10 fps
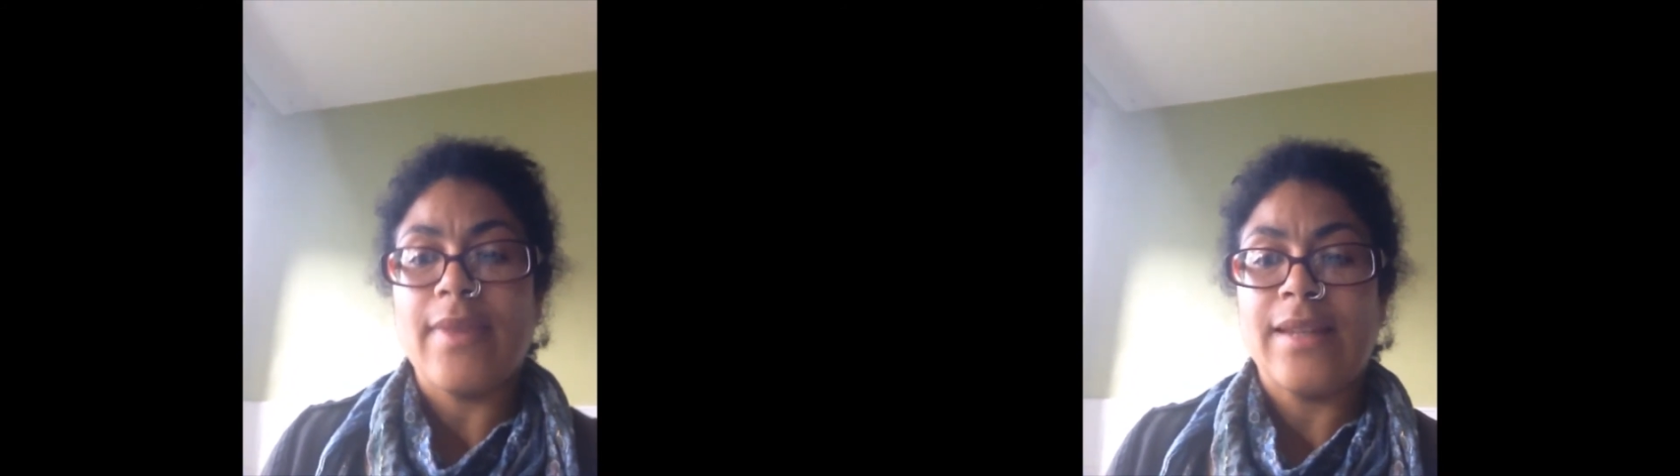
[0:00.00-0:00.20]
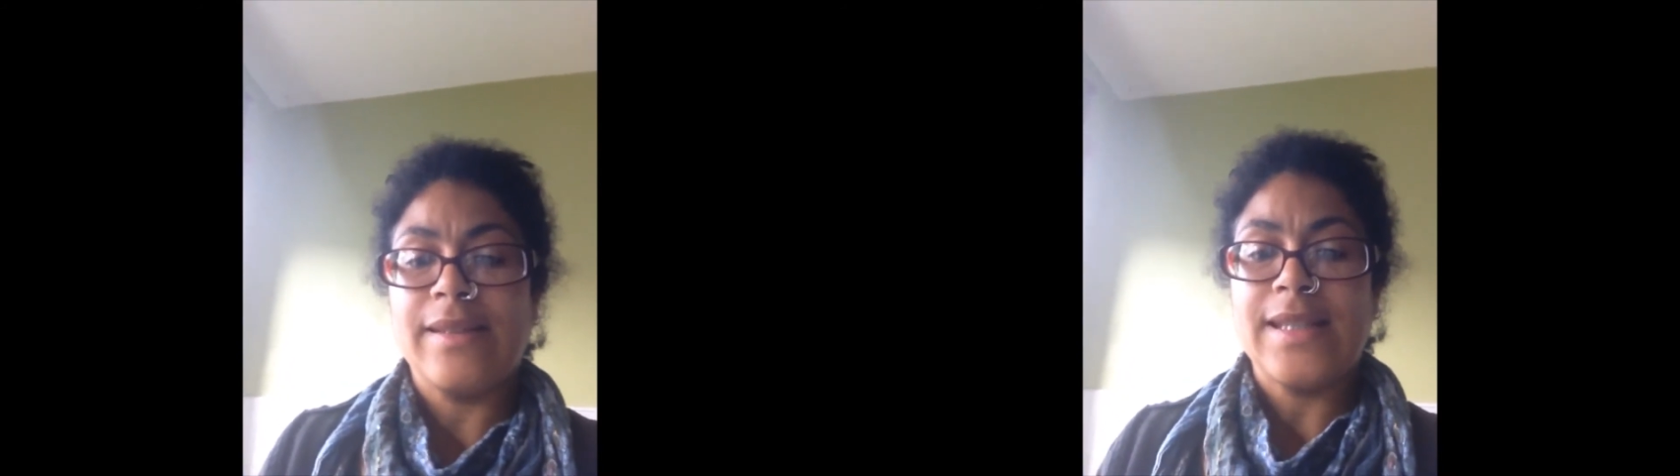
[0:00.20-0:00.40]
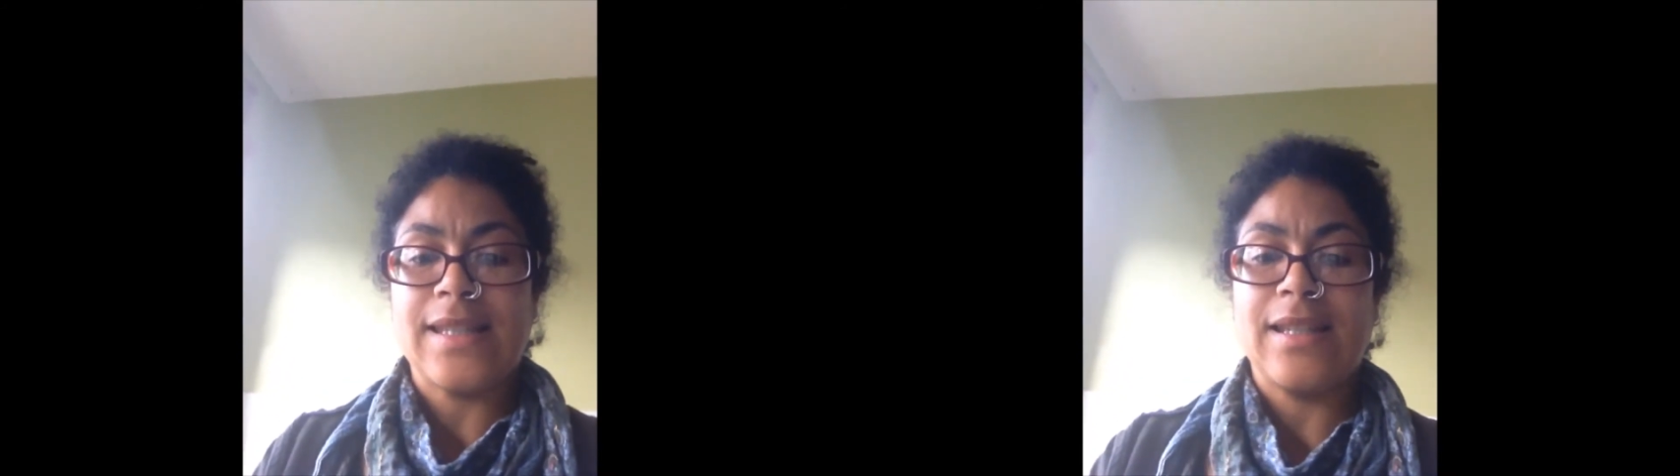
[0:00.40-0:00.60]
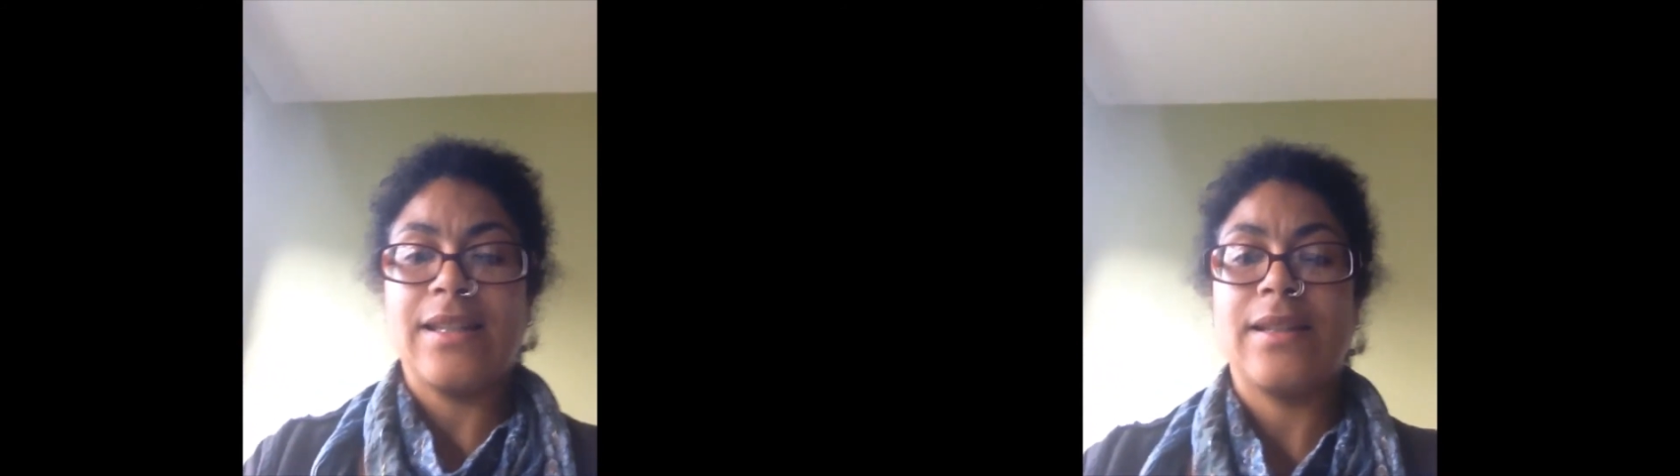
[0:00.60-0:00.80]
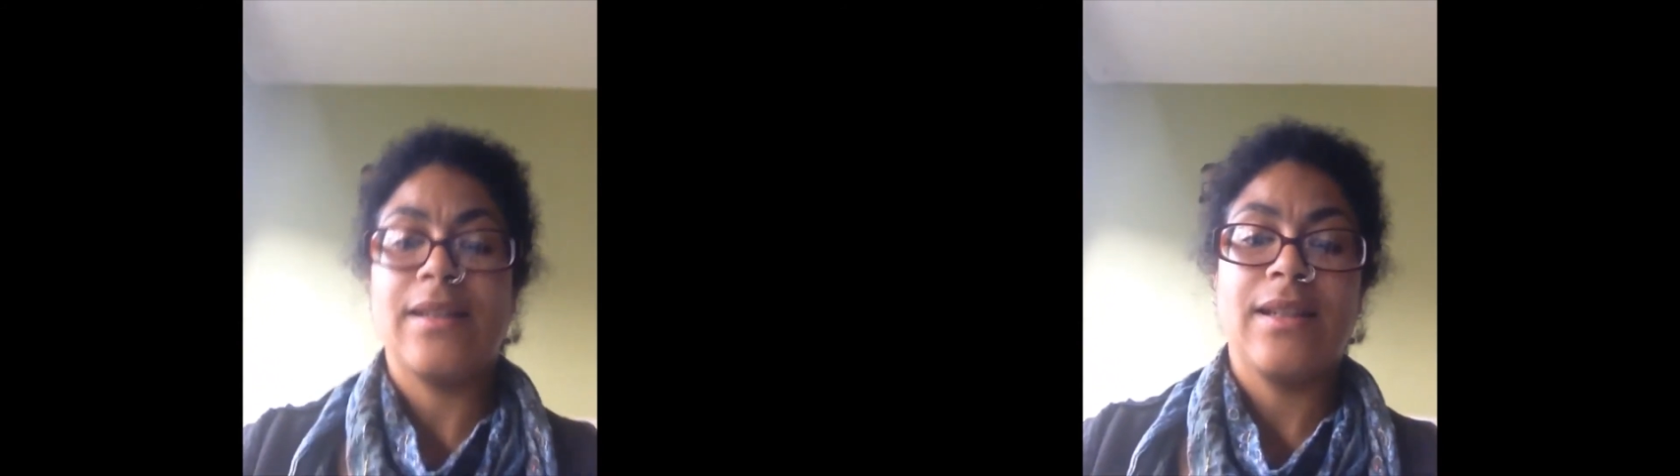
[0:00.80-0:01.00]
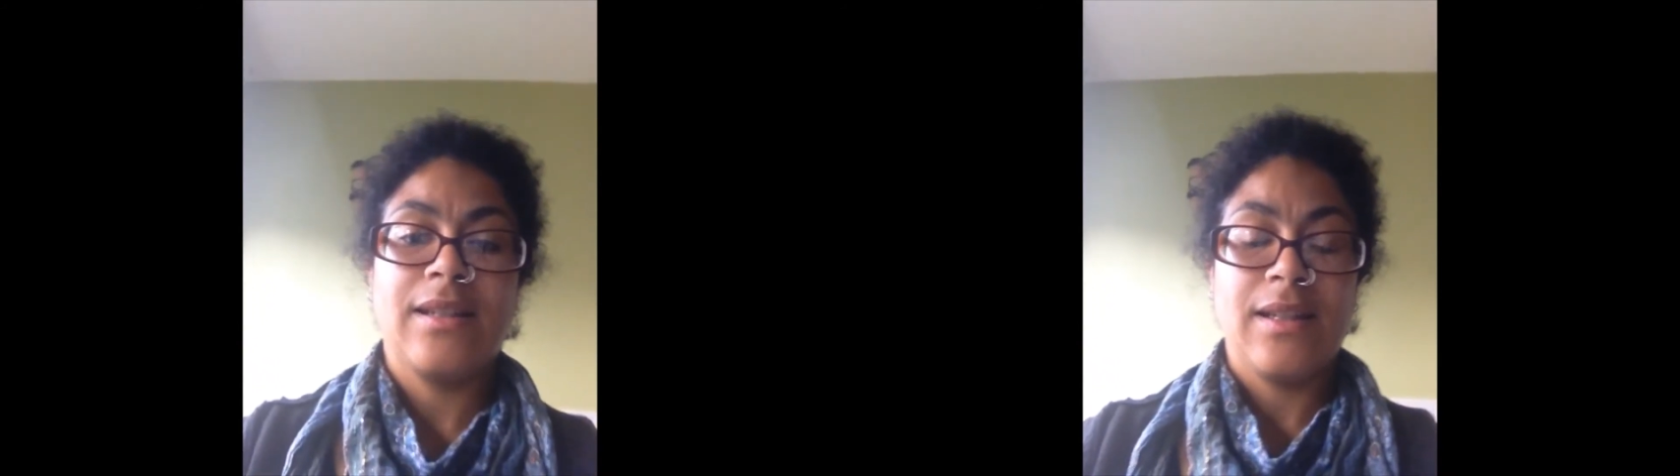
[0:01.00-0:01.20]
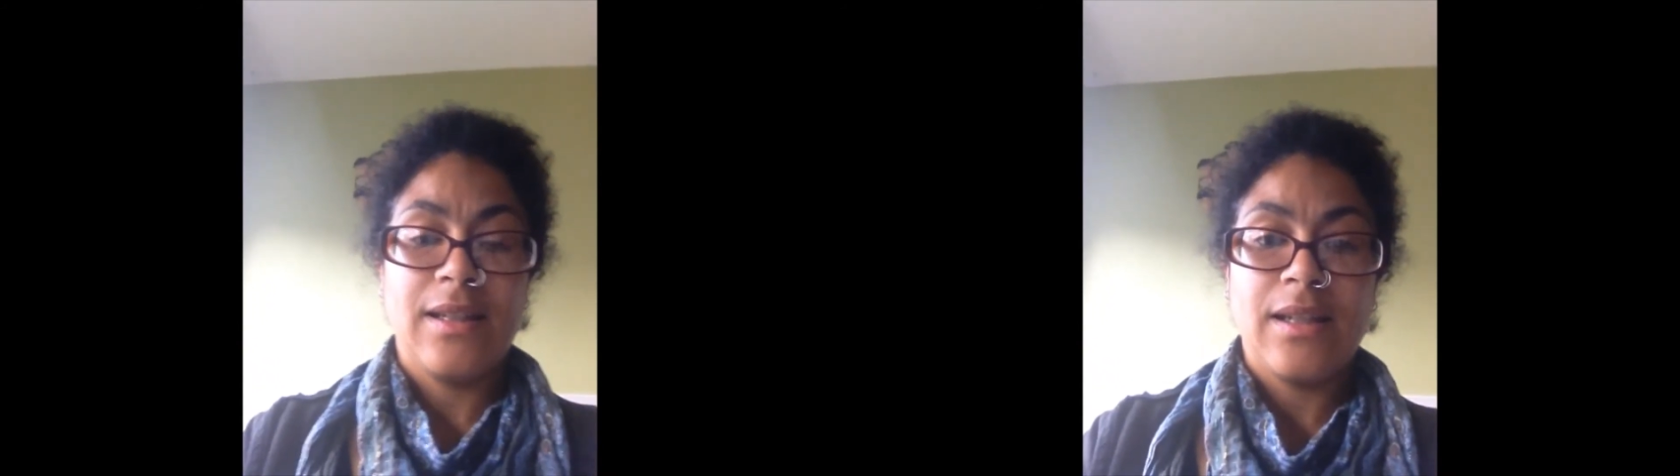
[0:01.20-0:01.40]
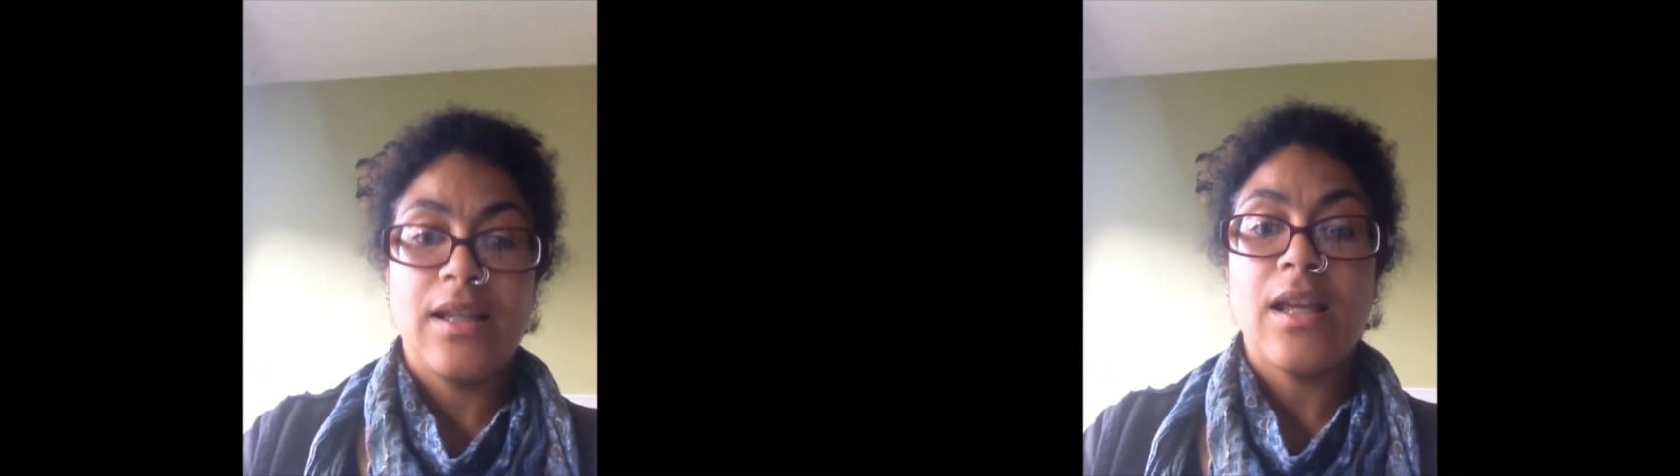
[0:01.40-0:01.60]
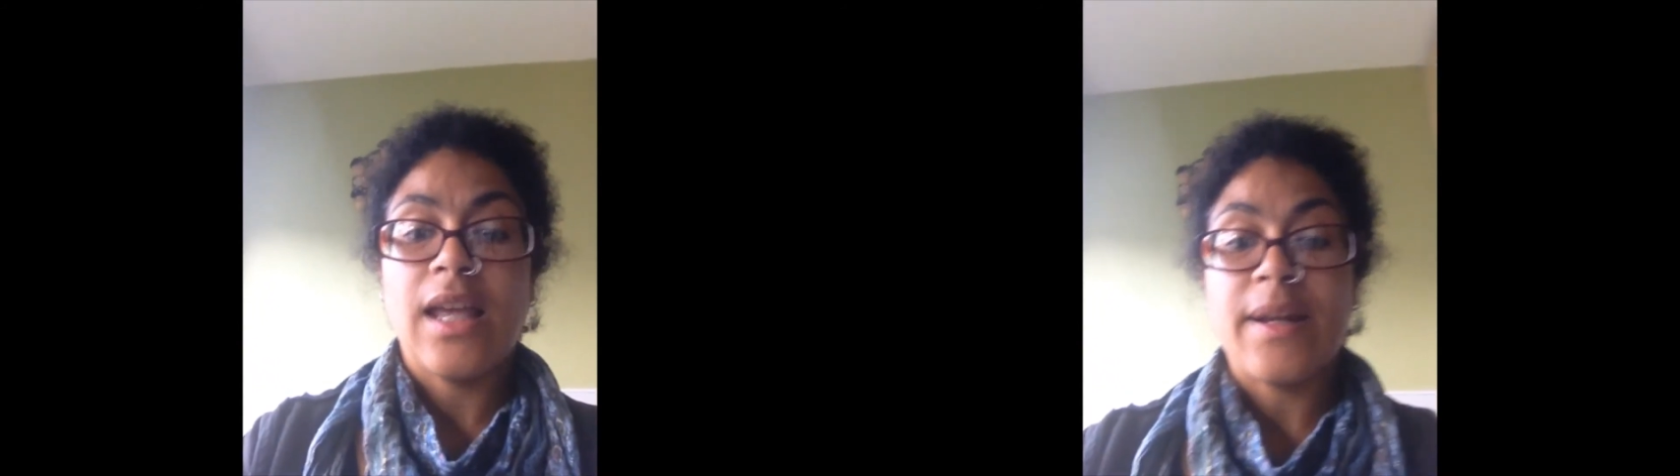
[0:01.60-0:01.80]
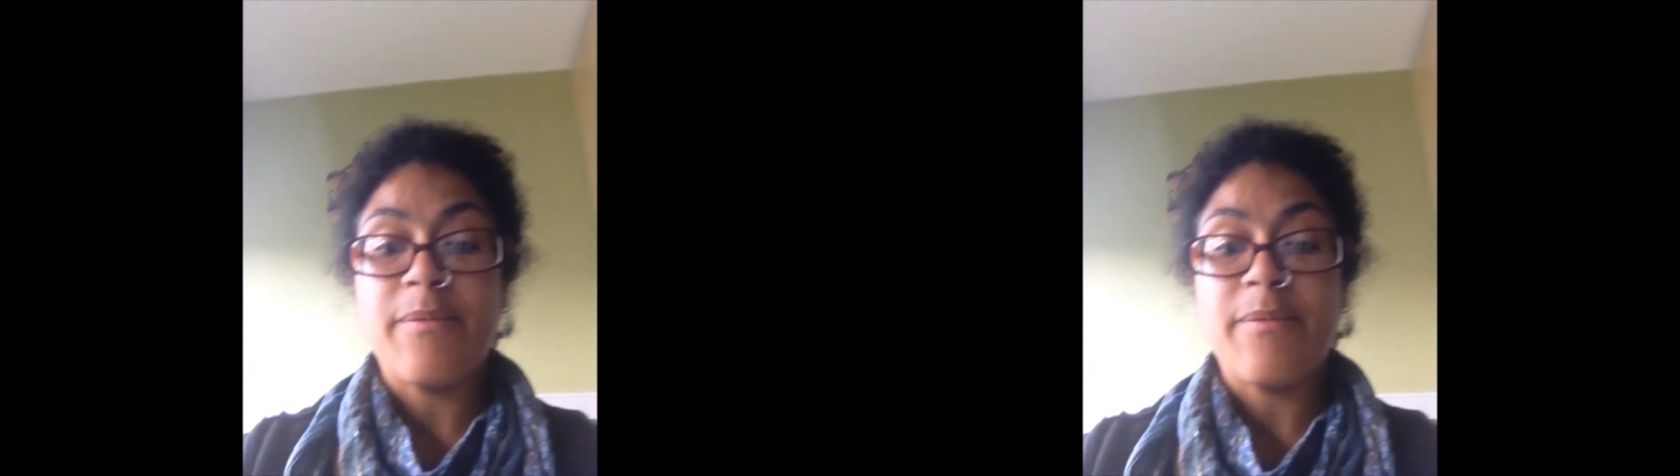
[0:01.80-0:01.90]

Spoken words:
And